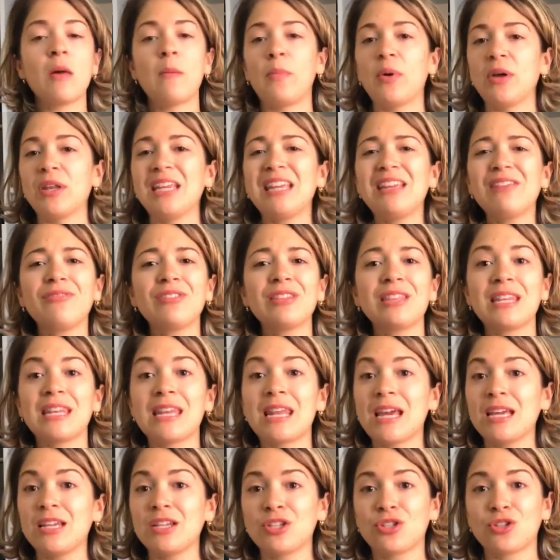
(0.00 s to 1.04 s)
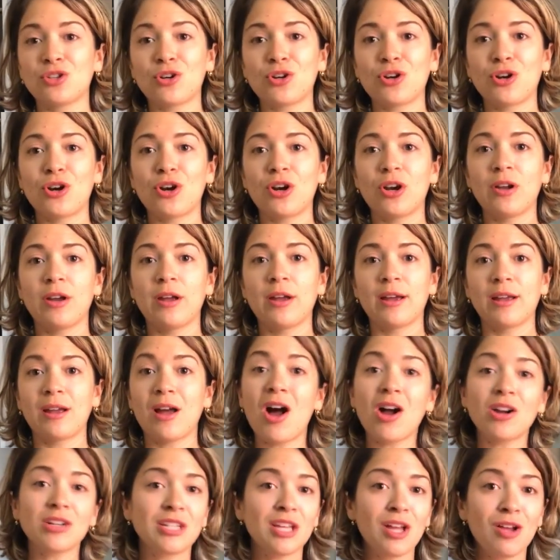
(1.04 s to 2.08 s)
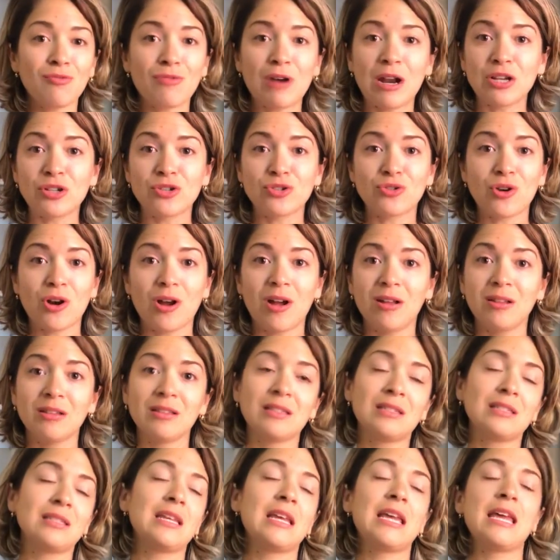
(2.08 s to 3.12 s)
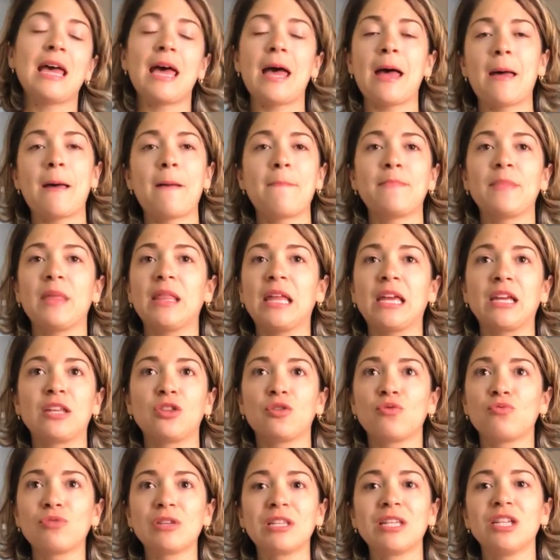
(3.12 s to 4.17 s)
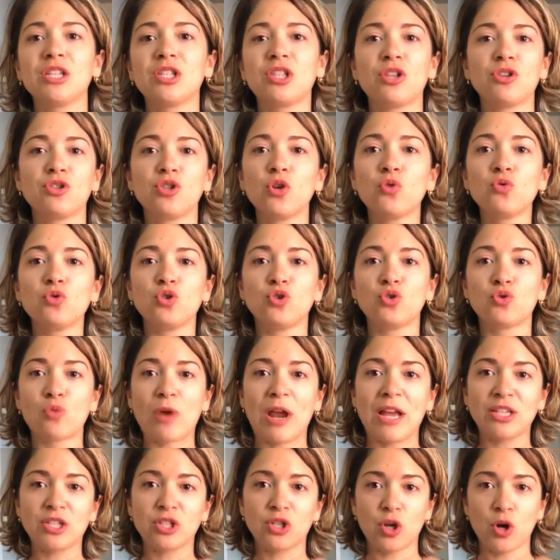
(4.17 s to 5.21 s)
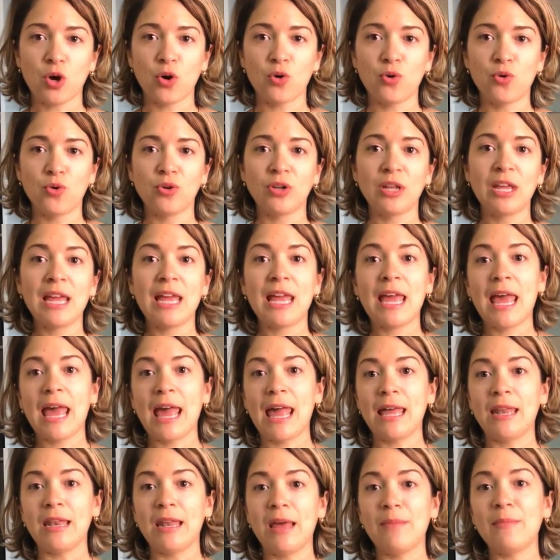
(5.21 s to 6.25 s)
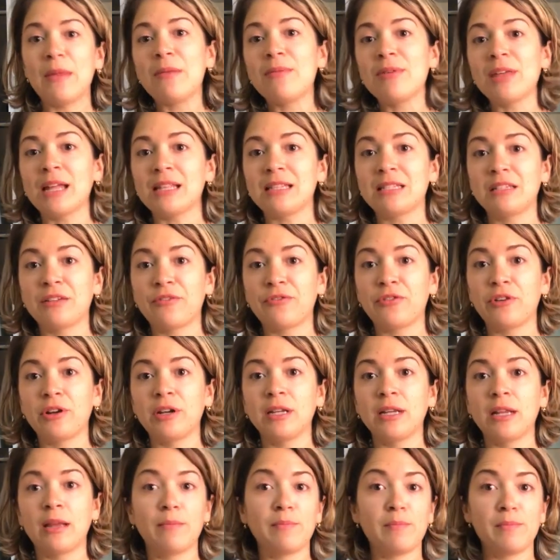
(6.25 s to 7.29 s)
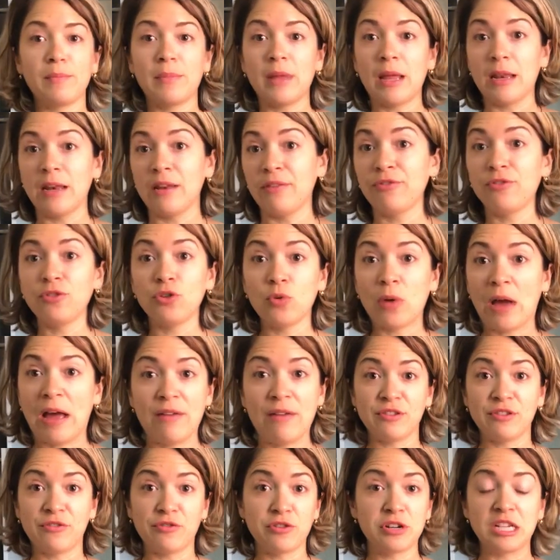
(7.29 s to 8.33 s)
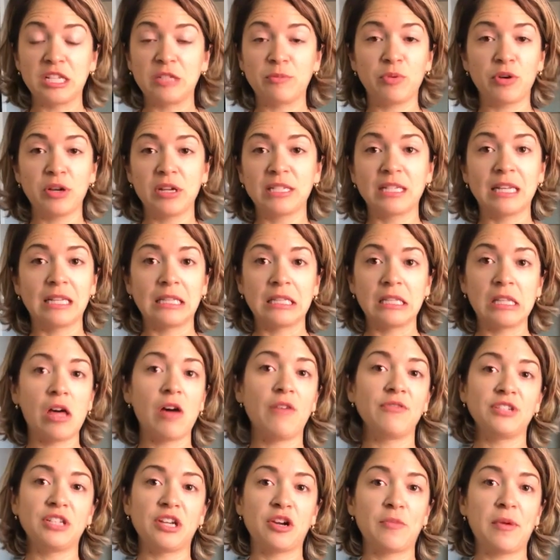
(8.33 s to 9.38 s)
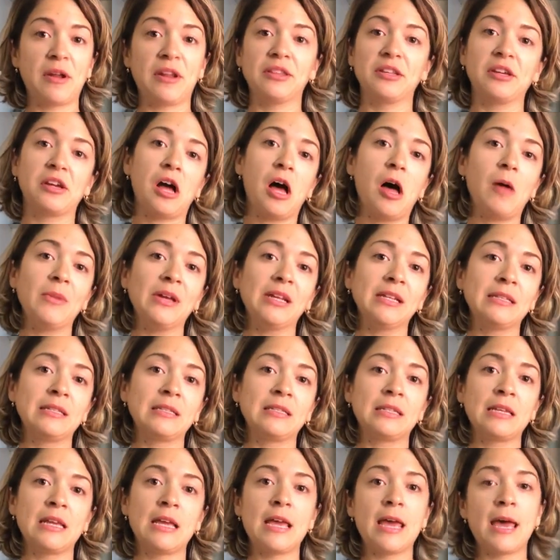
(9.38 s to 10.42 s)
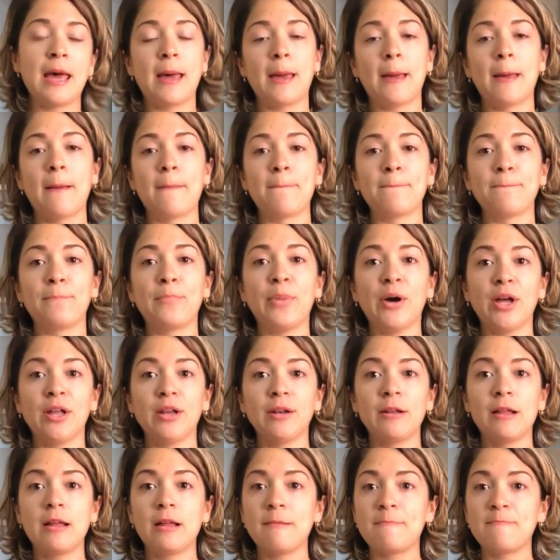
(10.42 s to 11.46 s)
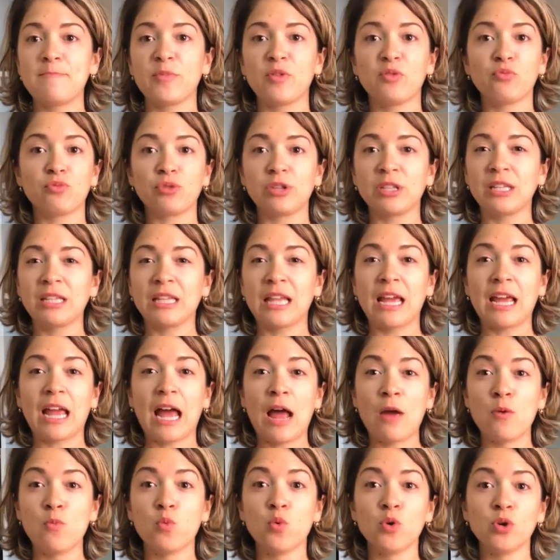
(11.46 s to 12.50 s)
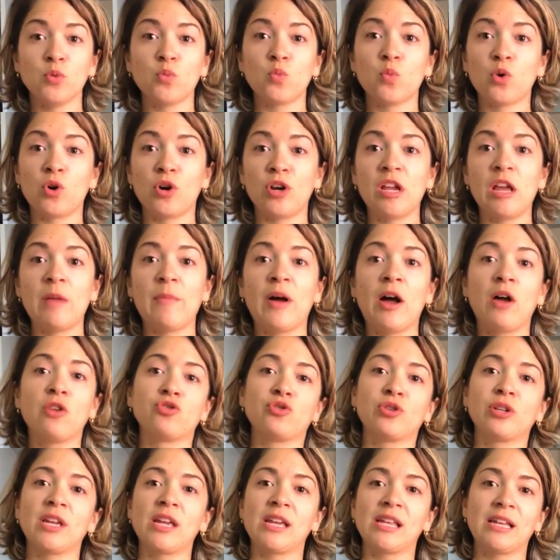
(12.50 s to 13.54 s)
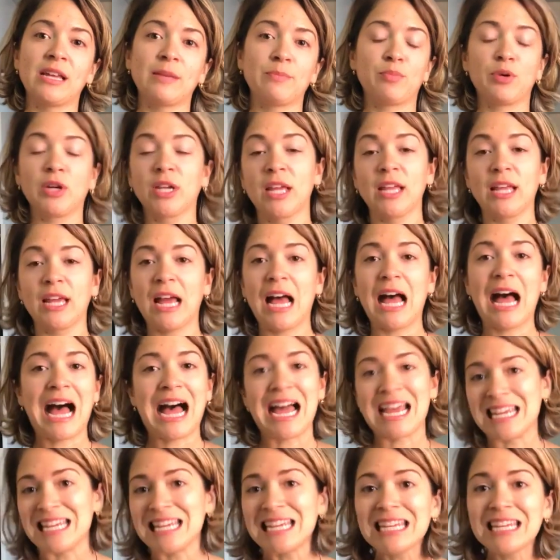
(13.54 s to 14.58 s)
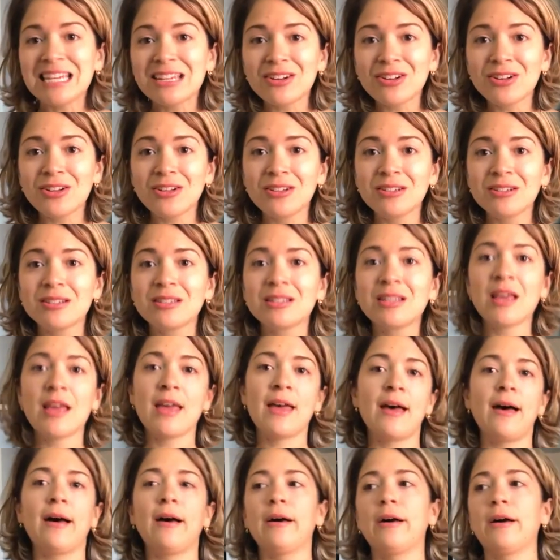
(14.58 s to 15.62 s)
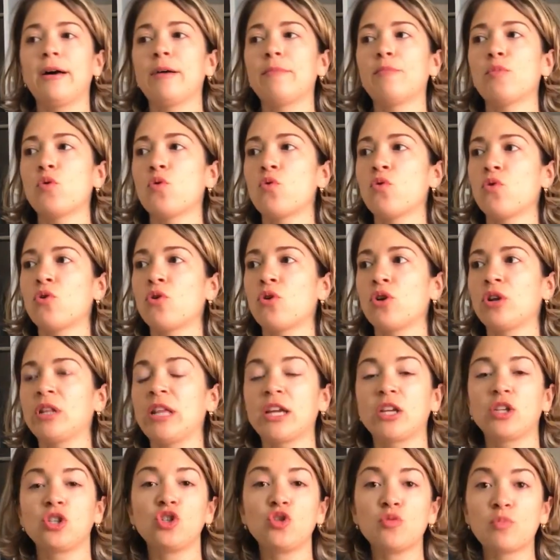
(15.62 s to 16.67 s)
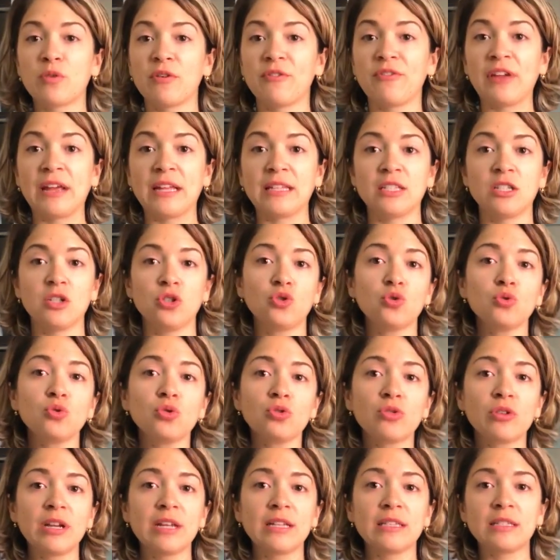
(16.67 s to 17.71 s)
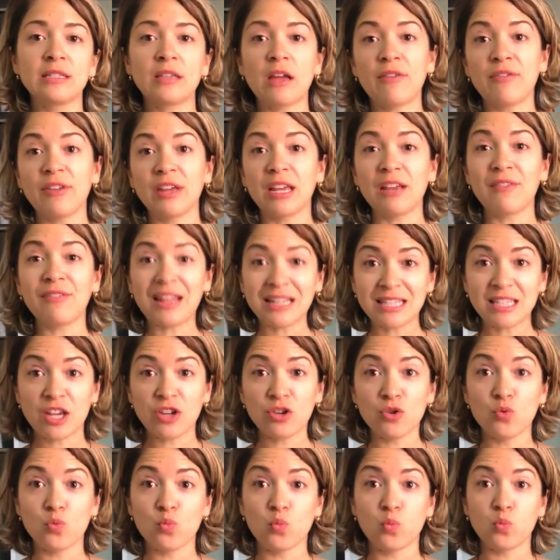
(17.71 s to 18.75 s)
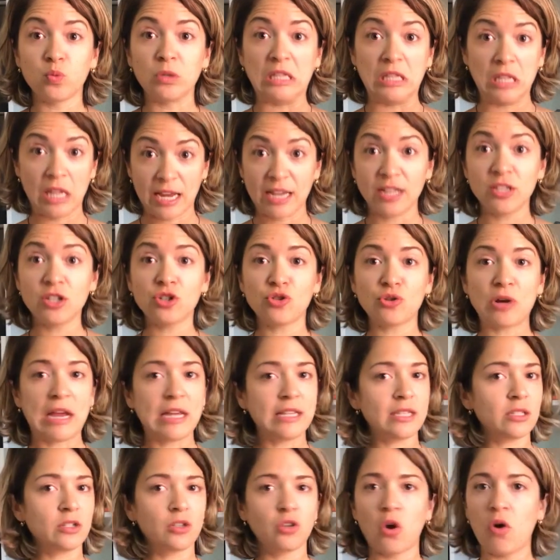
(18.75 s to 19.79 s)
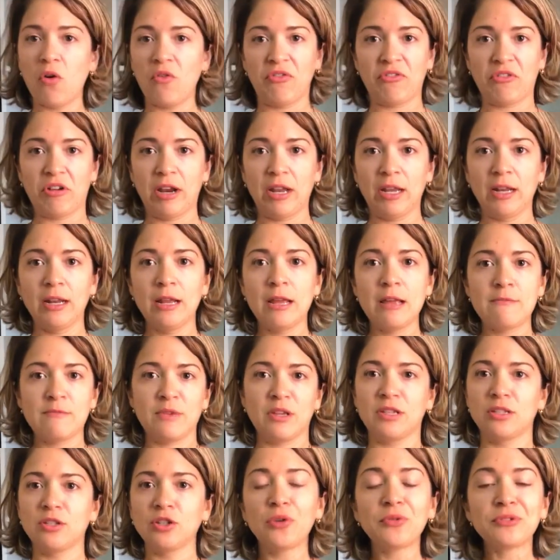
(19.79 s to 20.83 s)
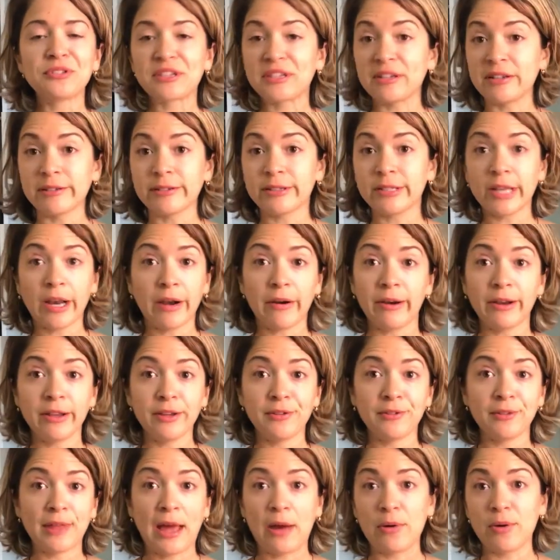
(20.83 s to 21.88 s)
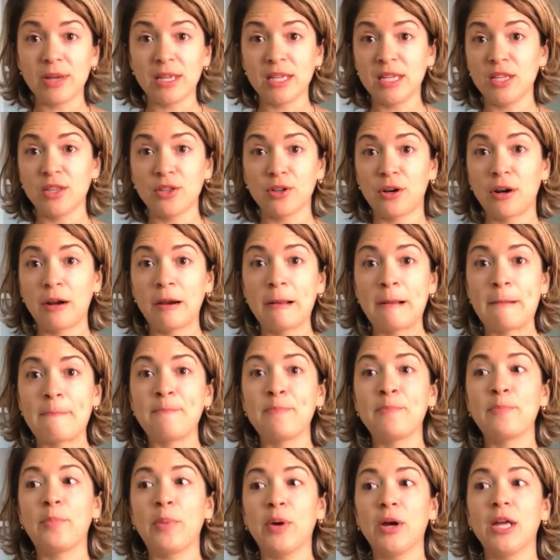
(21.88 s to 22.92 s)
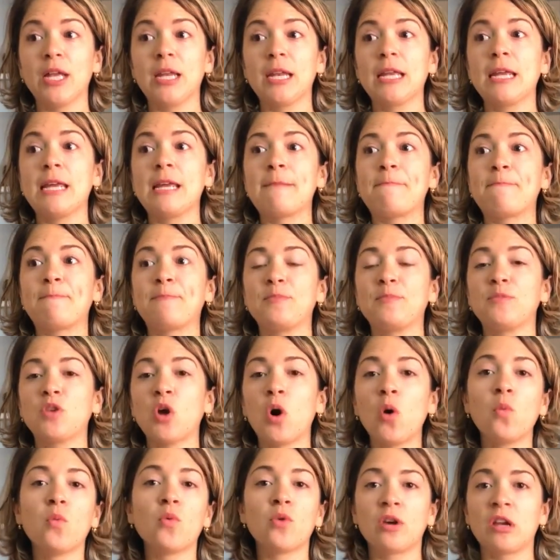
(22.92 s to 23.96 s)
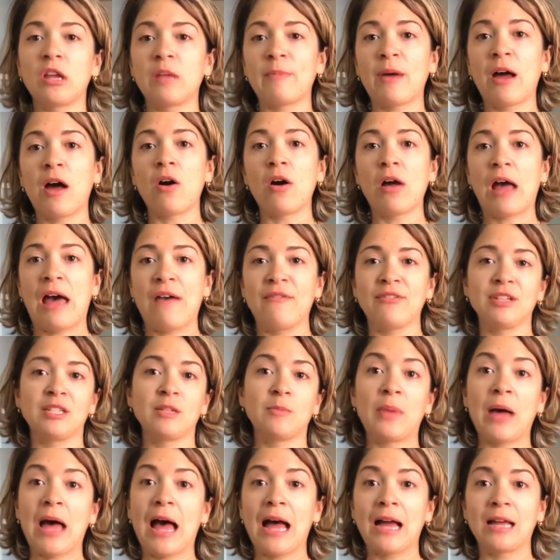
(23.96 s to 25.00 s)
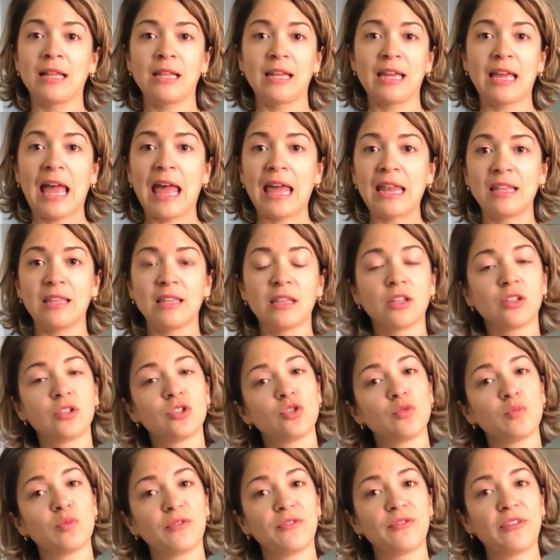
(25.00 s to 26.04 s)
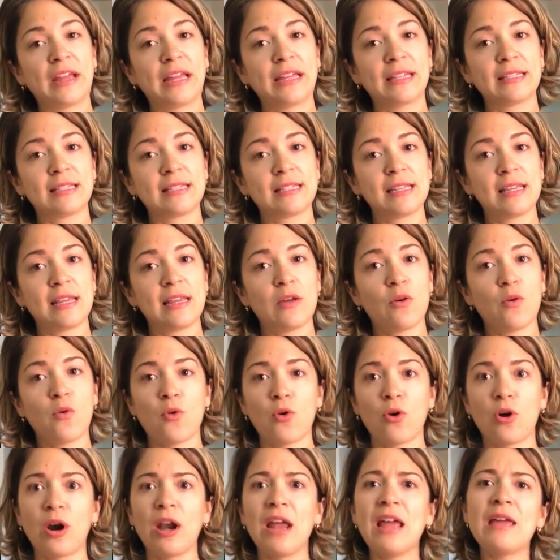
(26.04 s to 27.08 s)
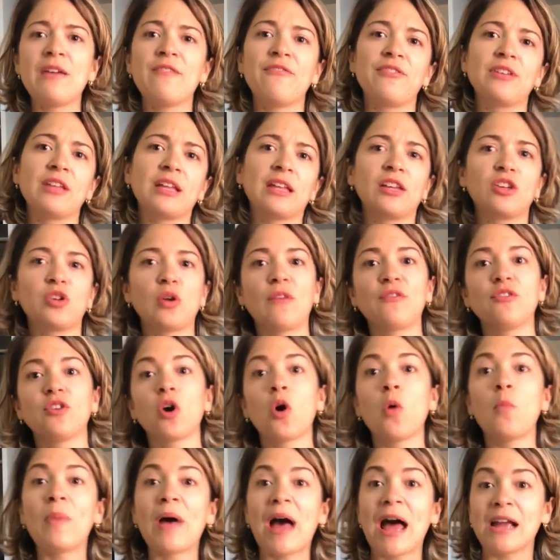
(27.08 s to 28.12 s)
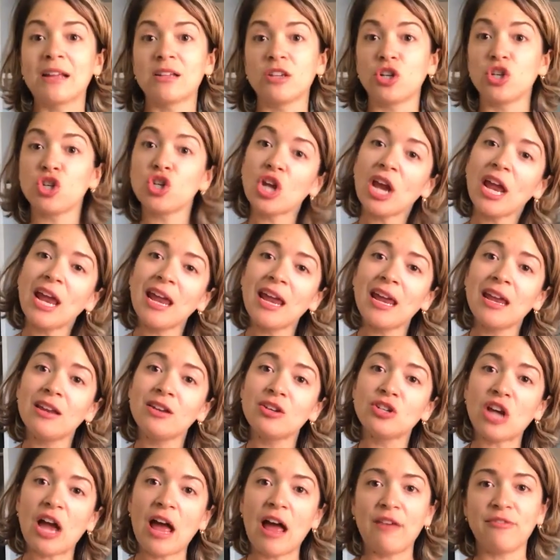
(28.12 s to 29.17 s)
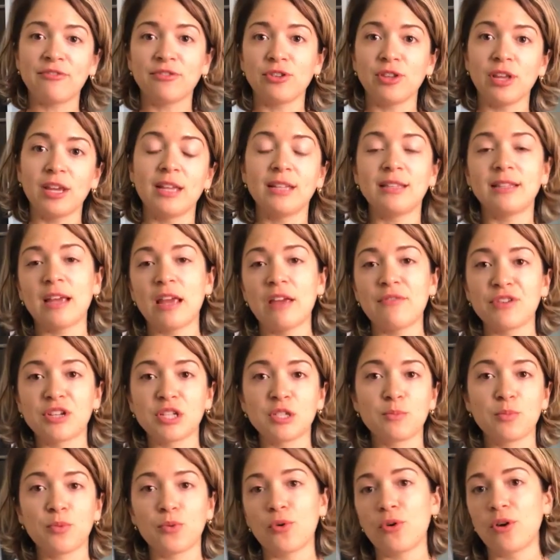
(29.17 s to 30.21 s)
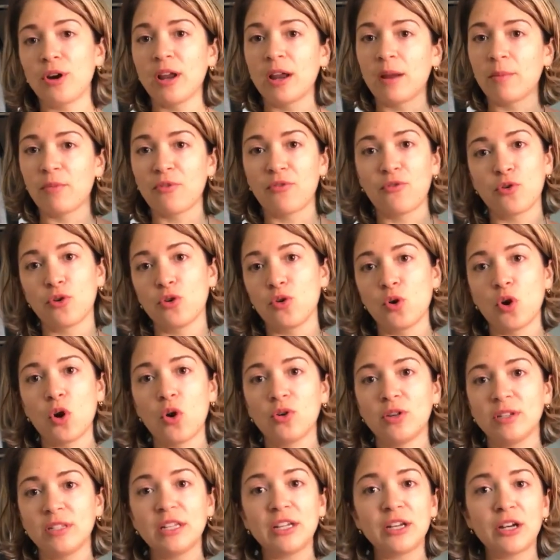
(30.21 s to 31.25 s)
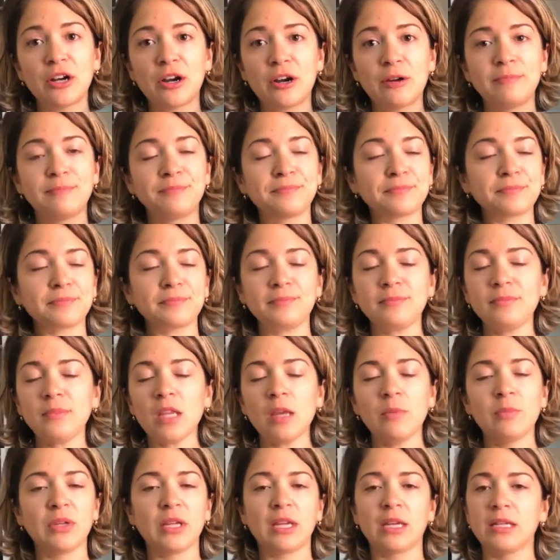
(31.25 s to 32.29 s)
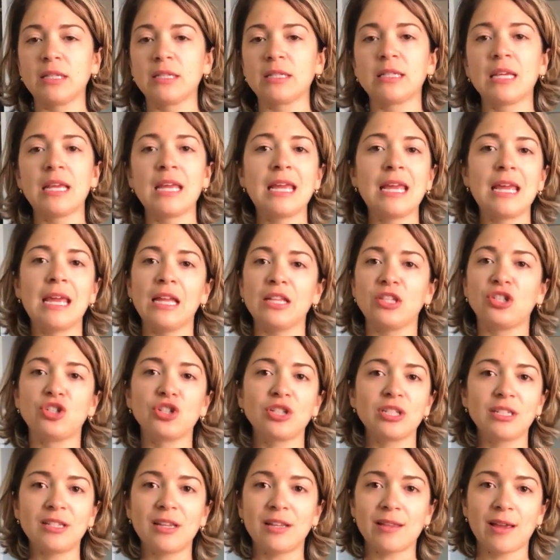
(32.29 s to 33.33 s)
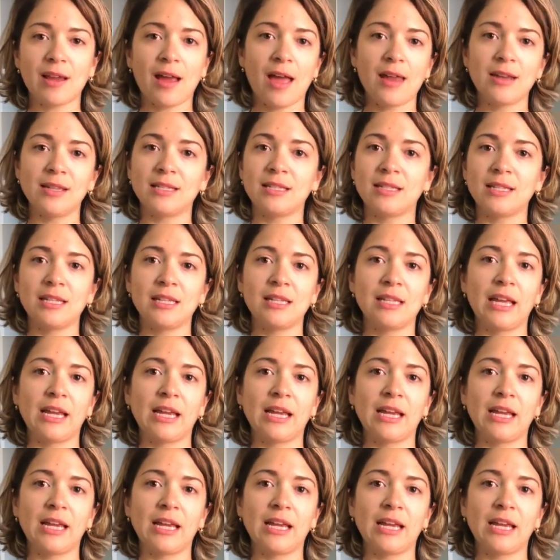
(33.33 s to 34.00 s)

But even the nicer cocktail restaurants, like there's no dress code. And maybe that's different, and if you different experience, I'd love to hear about it in the comments. But really, like, I wouldn't worry about bringing like high heels or like super fancy jewelry and stuff. Like, if that's how you like to dress, go for it, because no one's gonna stare at you that way either. But don't worry about having to pack like anything super fancy or feeling like you have to go back to change after like a day of exploring before you go to dinner, because it's just not that kind of city.